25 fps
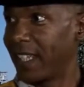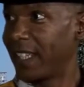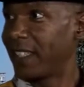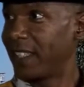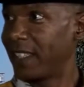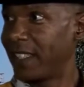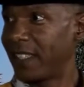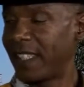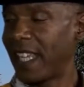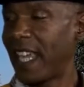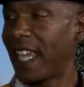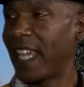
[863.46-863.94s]
And
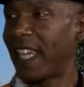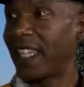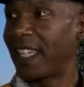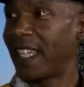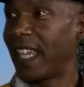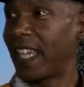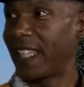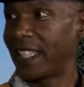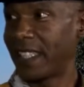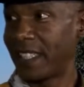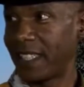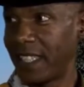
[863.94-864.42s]
he's taking
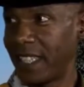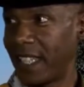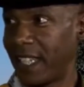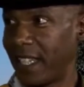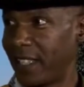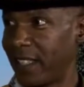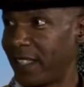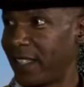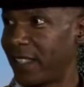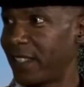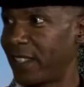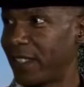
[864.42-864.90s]
that
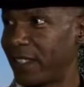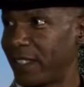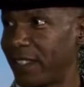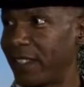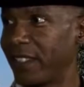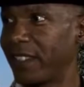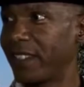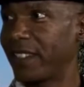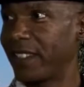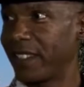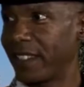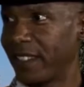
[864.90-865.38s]
chance to,
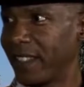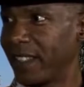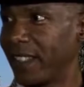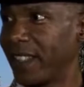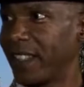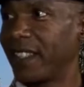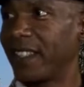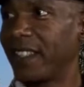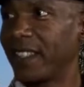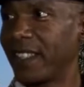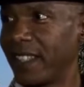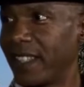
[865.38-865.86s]

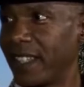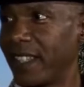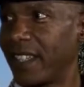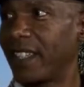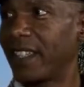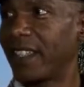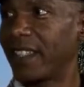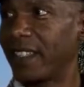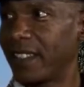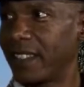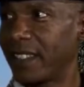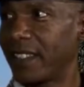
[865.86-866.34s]
yeah.
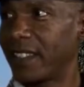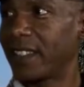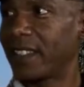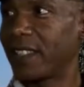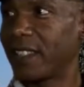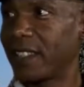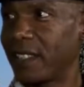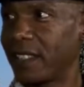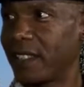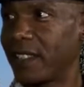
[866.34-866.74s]
So.